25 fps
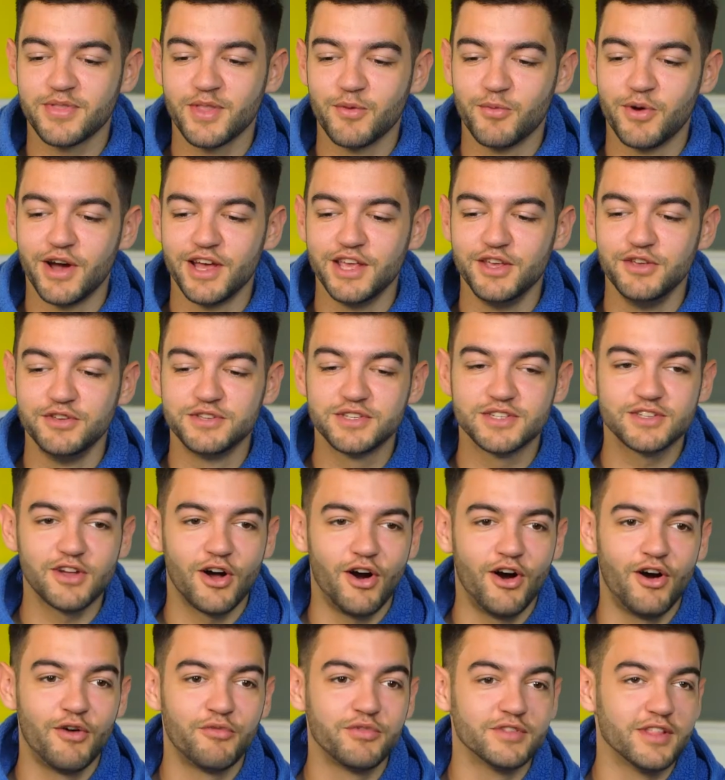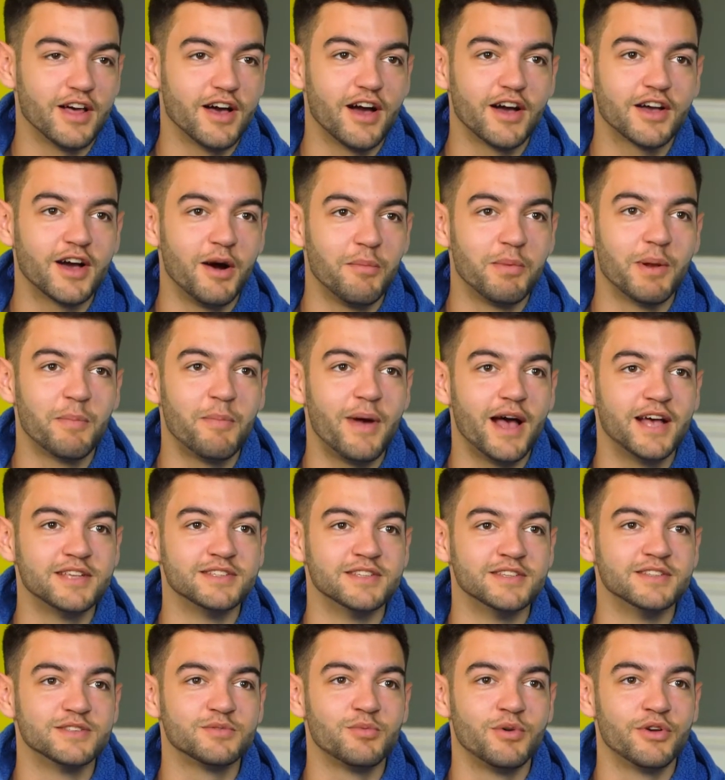where you start off with like a couple of
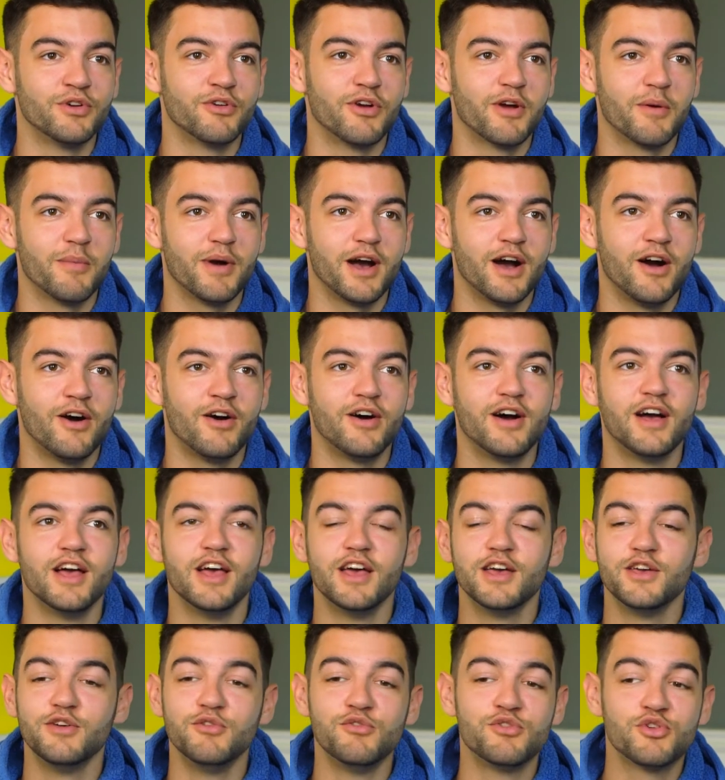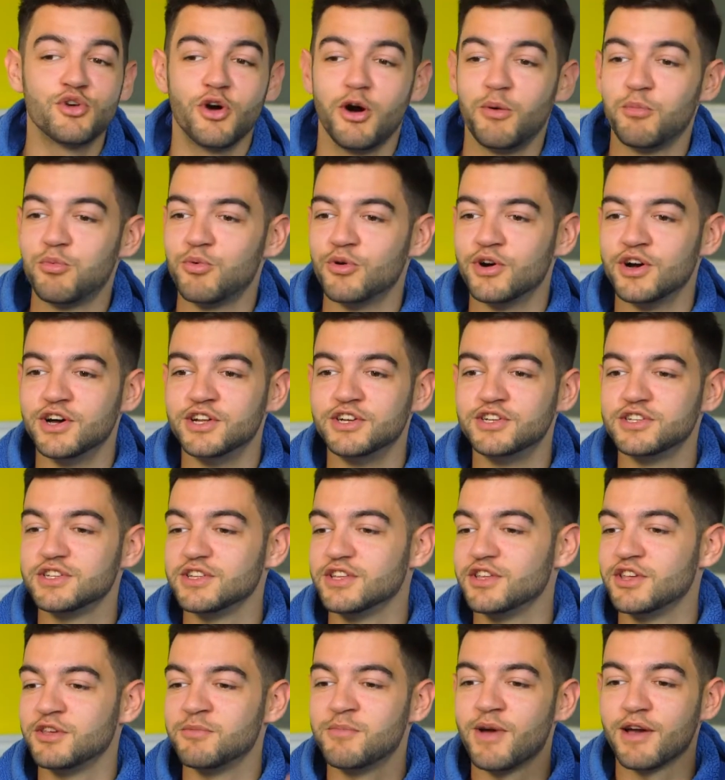peasants wandering about, you chop wood,
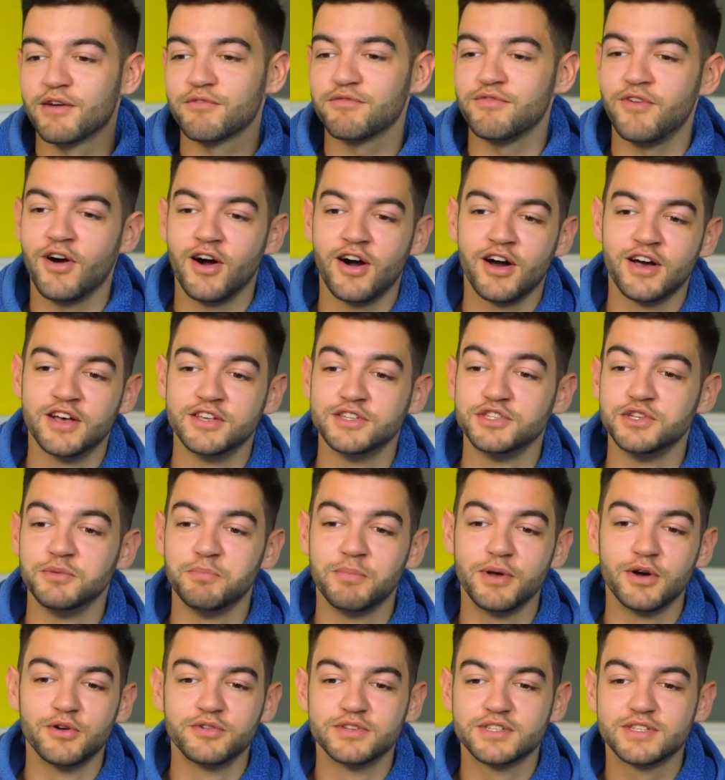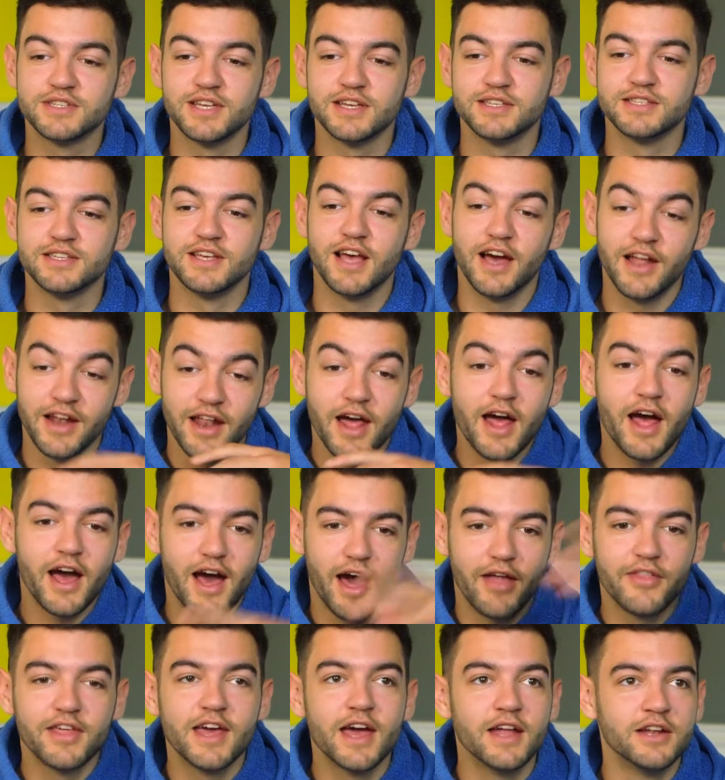you make fires, you build a city, and
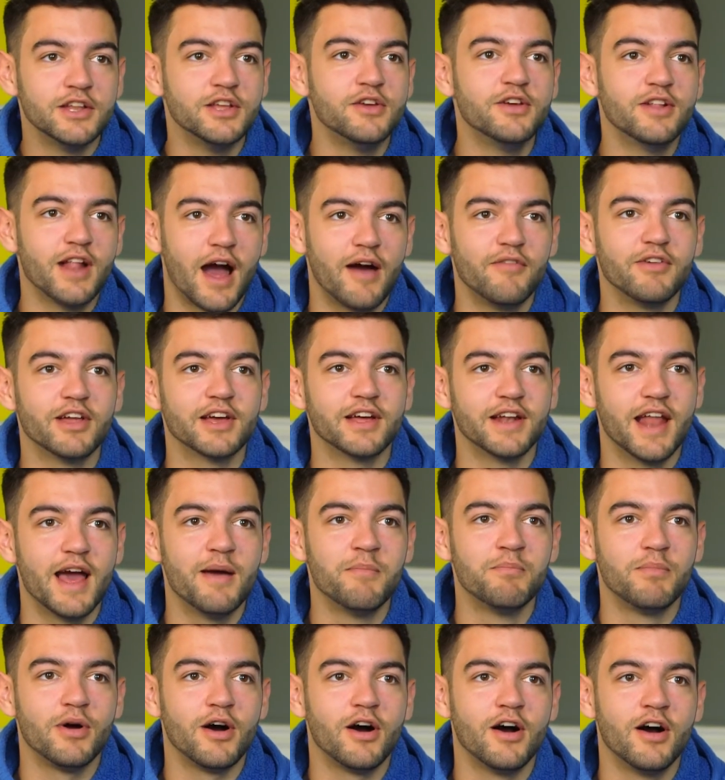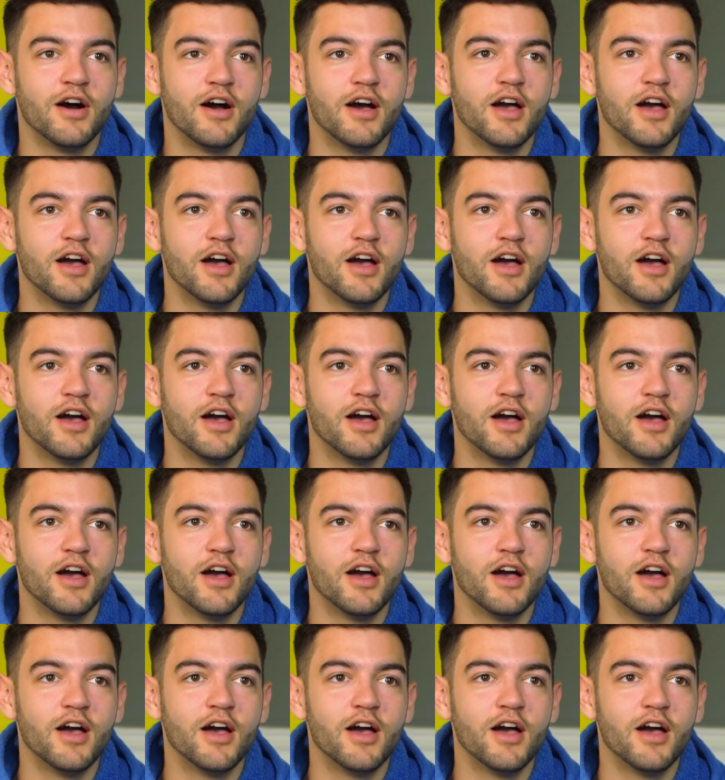at the end you have like an empire.